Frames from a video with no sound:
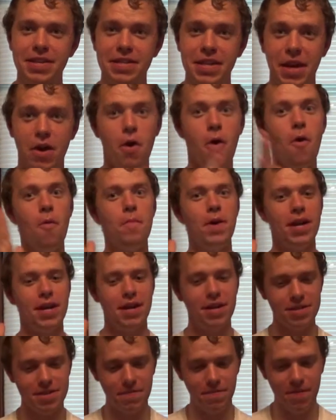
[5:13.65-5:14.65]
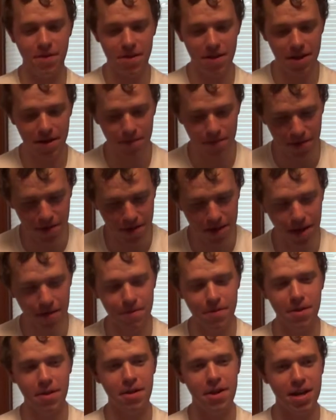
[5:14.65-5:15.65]
It's like, oh my gosh, I'm
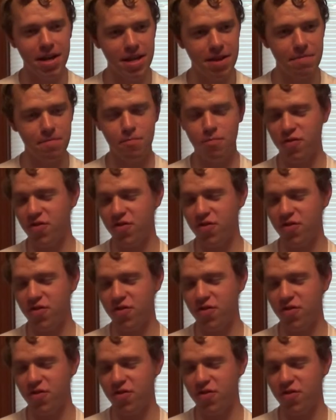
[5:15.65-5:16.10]
falling, and then